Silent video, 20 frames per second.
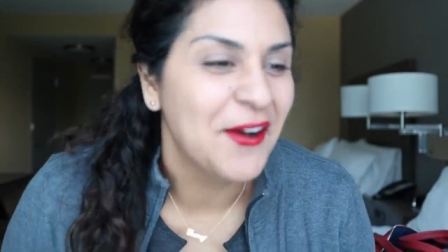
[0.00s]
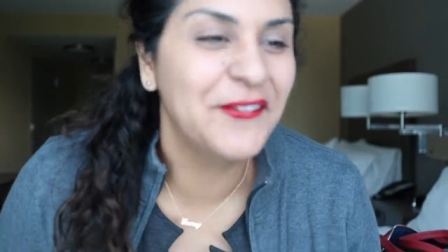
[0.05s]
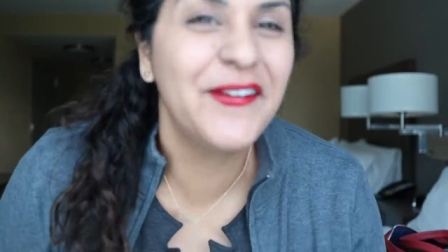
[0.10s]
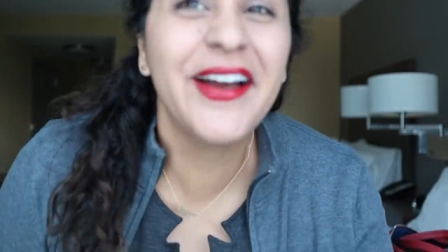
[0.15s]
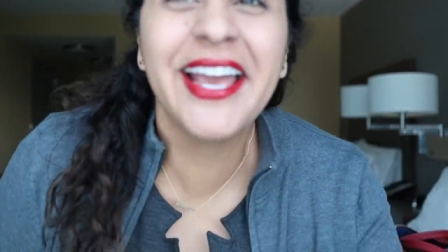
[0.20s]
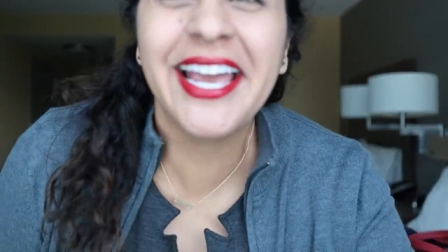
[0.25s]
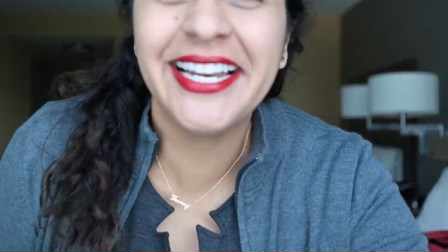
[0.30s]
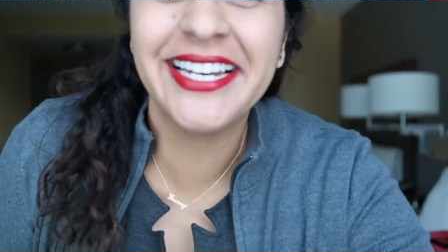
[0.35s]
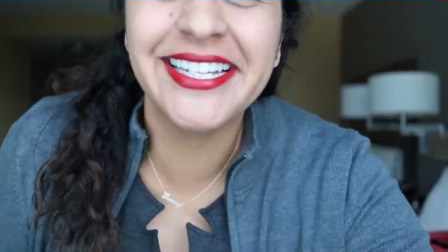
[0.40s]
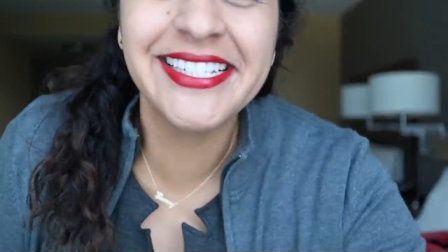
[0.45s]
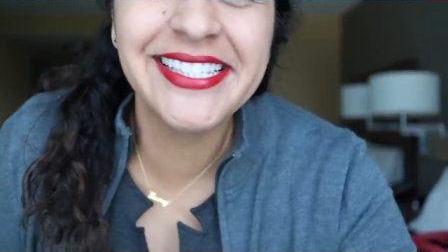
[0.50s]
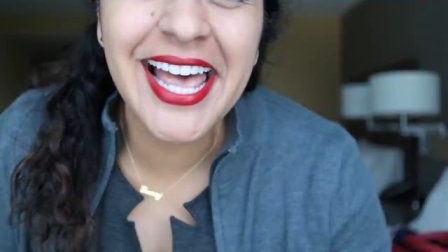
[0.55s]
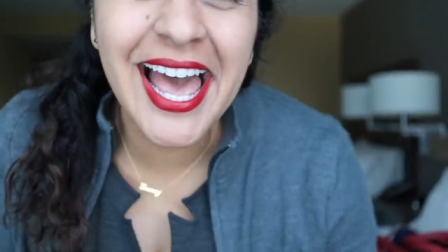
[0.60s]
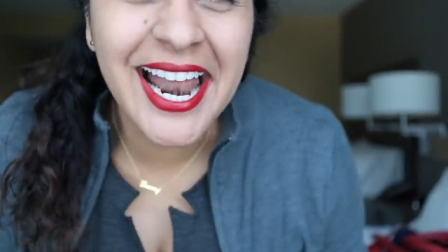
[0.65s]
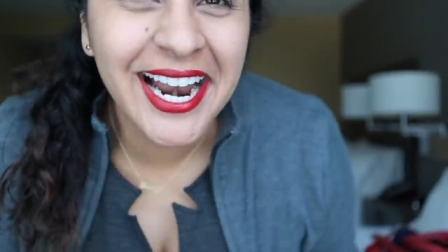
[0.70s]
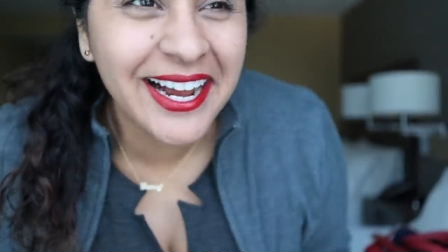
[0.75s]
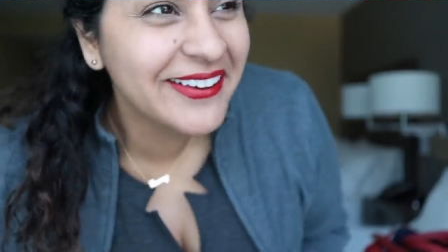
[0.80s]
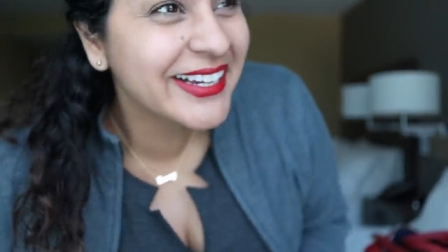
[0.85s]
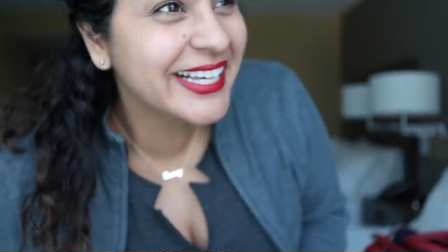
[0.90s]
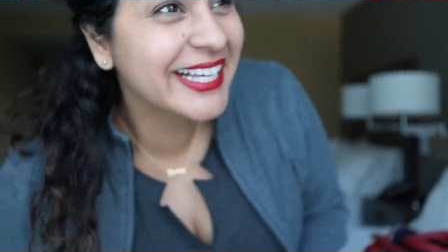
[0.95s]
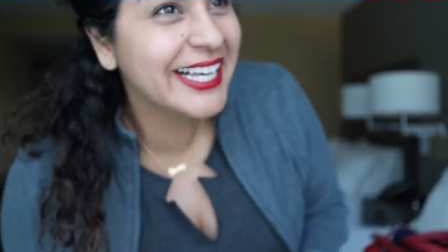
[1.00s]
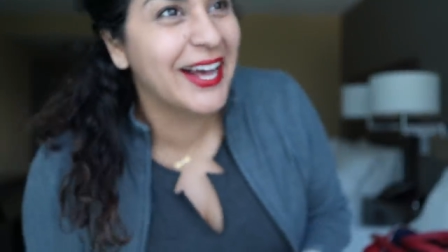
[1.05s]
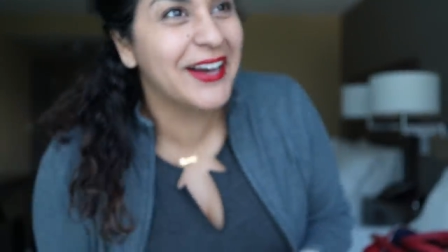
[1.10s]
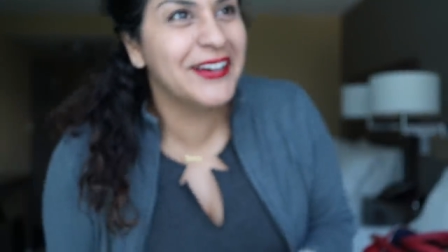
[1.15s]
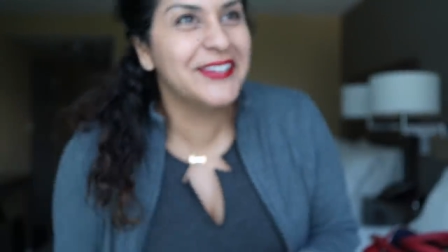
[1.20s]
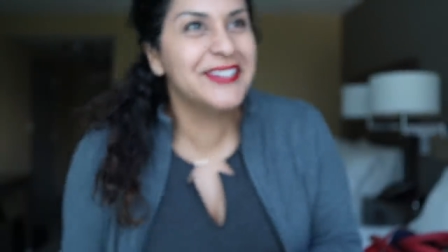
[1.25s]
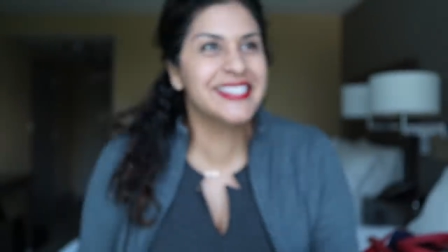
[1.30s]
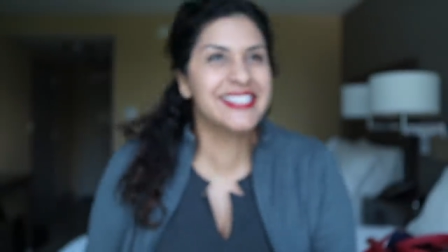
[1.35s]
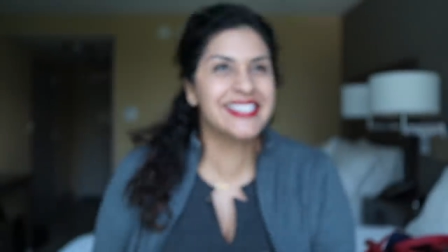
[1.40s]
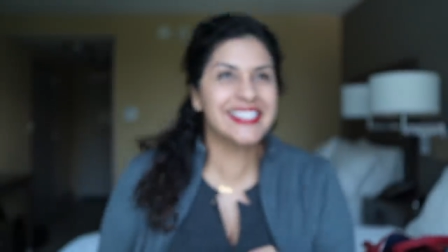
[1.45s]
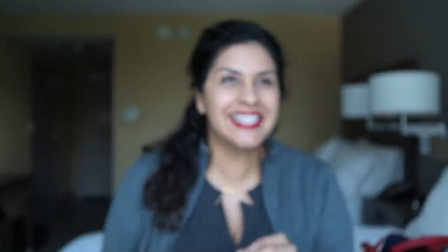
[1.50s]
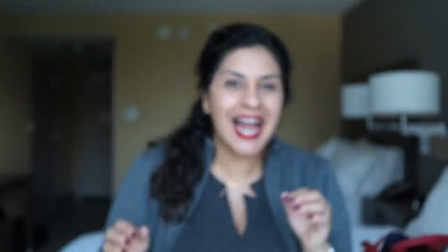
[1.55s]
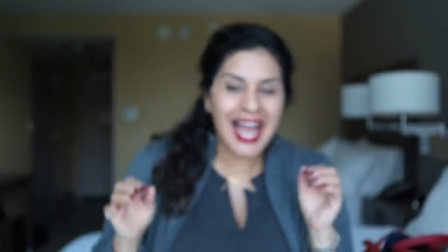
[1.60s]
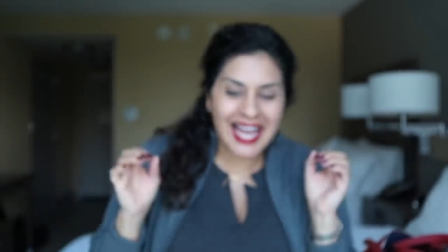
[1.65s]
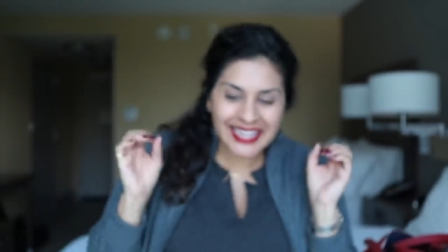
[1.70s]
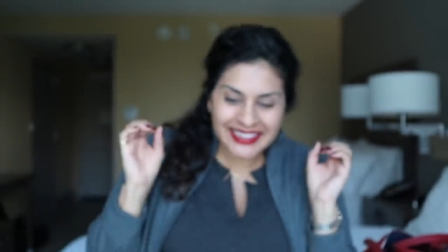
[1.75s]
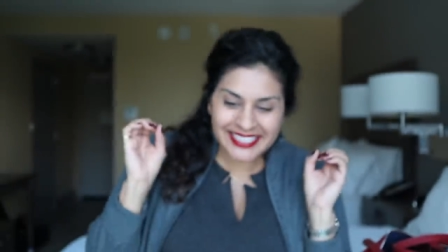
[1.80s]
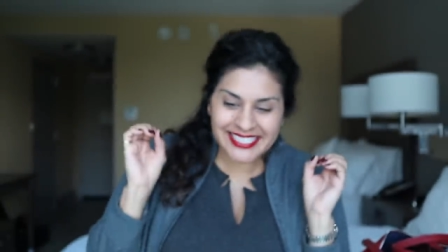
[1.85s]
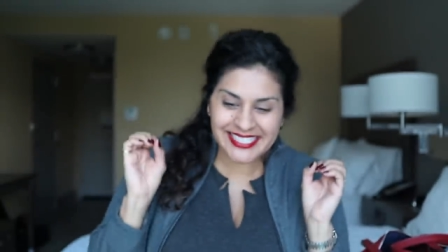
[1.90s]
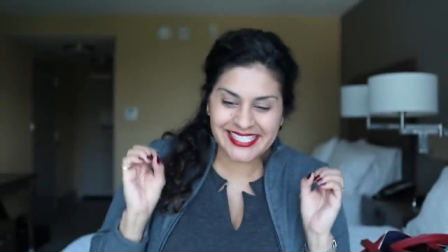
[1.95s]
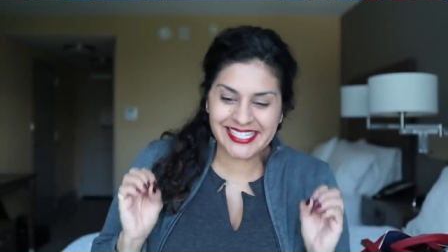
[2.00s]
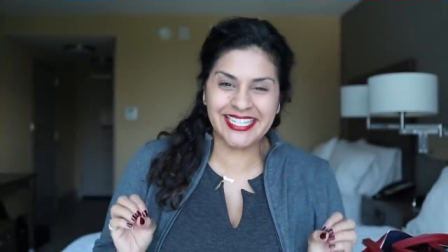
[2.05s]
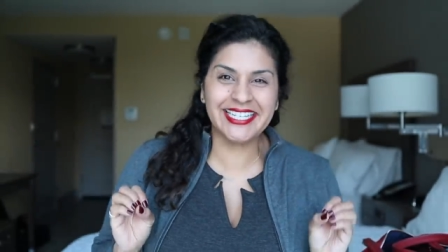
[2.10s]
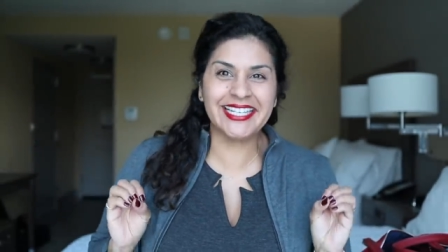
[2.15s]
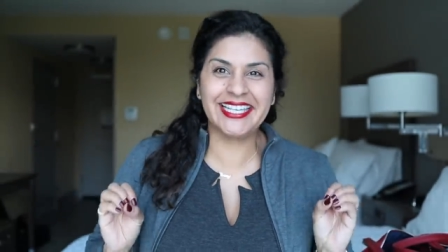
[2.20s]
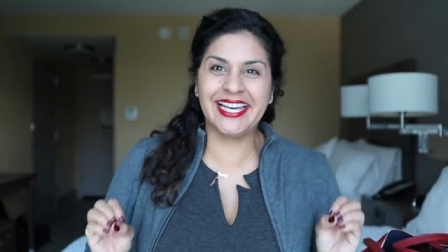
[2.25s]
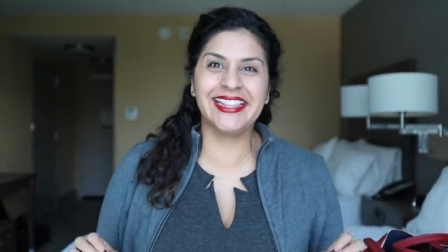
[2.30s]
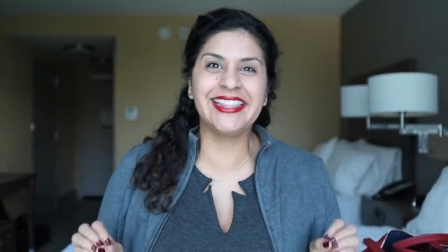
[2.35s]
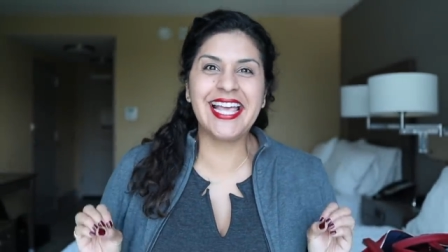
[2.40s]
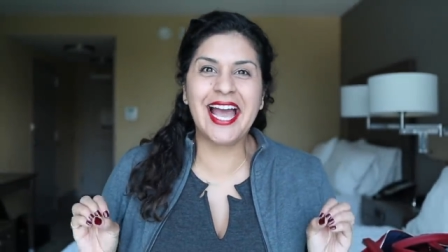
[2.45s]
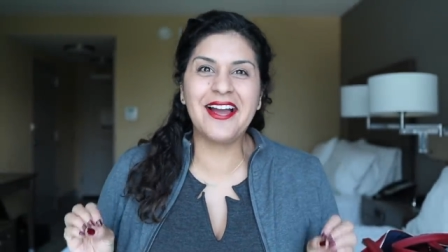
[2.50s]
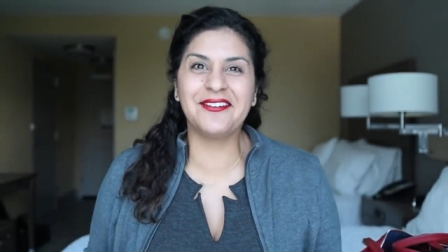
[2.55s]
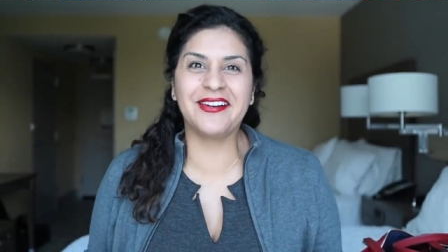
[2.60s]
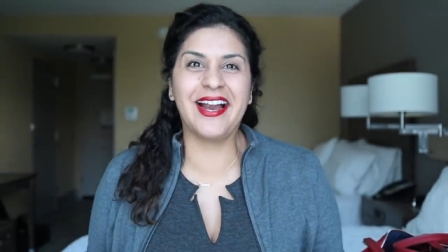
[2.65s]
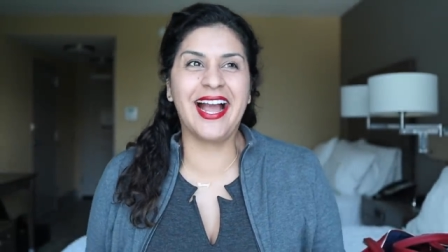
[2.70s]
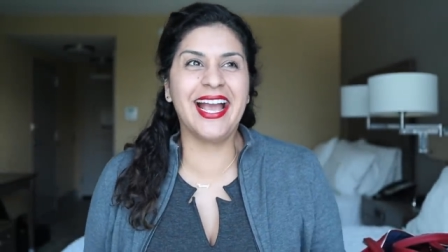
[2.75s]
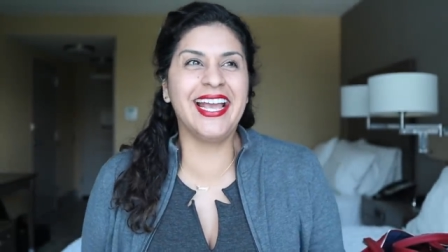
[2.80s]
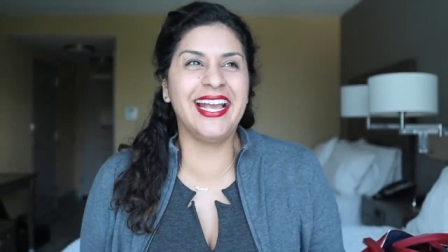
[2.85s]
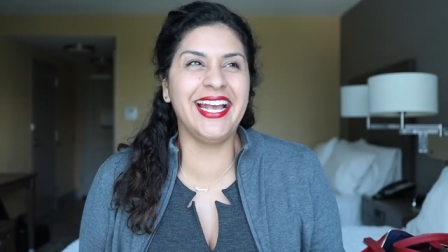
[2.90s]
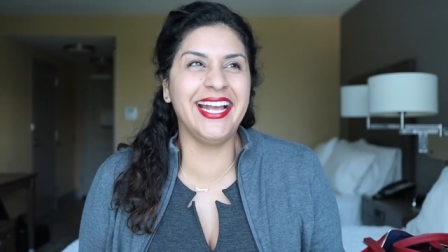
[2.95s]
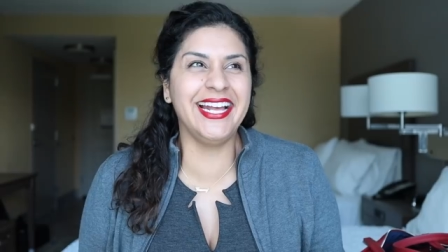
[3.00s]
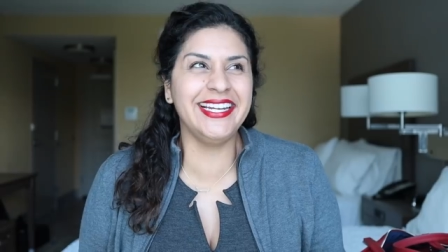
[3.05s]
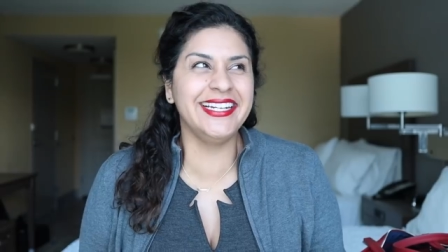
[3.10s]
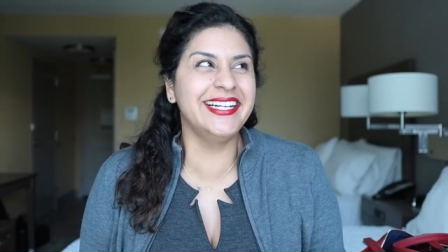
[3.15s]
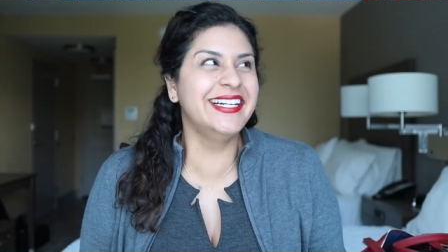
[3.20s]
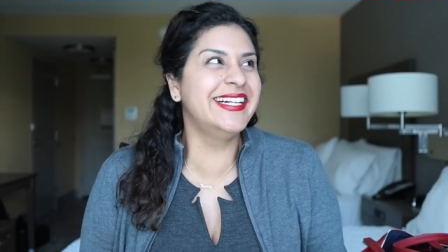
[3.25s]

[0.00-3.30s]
Wait, is that how it goes? Did I legit get that right?